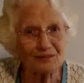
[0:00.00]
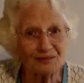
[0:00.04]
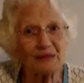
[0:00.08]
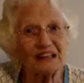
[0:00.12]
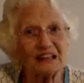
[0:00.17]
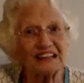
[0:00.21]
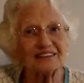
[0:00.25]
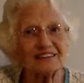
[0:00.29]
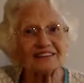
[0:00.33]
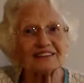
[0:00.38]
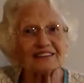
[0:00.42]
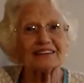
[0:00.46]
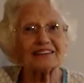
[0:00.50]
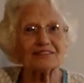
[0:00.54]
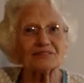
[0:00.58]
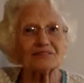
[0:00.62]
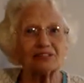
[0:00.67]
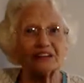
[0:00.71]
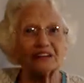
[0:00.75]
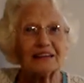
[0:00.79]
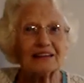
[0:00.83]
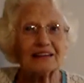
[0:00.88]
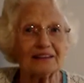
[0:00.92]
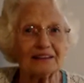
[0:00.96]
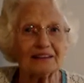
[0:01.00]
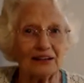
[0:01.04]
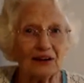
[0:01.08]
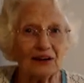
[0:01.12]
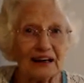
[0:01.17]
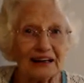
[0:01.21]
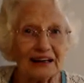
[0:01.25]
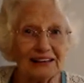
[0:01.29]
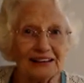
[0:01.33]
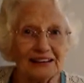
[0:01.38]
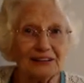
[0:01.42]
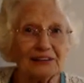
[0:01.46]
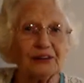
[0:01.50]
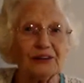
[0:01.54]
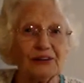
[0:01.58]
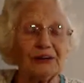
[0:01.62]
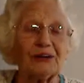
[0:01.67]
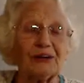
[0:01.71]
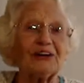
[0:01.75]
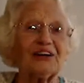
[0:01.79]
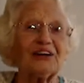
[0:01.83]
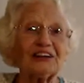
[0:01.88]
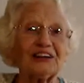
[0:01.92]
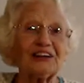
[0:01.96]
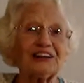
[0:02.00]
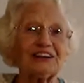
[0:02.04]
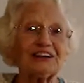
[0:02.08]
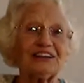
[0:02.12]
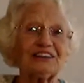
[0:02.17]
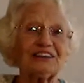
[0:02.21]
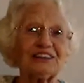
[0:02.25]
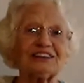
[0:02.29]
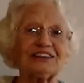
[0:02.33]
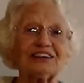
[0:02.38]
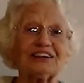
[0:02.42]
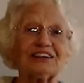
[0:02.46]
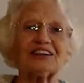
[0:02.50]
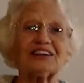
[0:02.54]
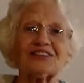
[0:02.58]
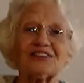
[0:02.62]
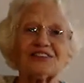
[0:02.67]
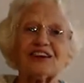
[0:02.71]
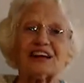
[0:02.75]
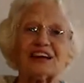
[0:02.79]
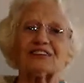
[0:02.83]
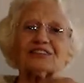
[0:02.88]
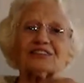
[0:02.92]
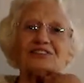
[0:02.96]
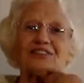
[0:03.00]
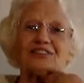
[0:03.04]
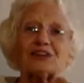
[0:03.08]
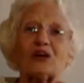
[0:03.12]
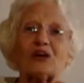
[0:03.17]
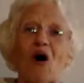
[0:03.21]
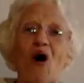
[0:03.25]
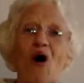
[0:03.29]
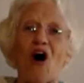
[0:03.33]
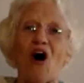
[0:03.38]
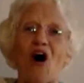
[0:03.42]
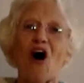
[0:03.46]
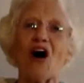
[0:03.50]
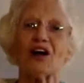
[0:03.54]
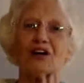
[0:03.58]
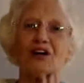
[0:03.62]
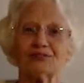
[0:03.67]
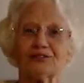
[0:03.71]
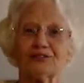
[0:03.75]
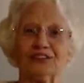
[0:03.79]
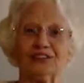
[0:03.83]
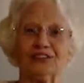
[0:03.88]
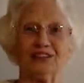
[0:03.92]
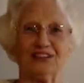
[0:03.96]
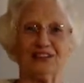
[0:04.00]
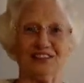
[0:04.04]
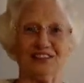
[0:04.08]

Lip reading: meeting, we can arrange already, and then we all will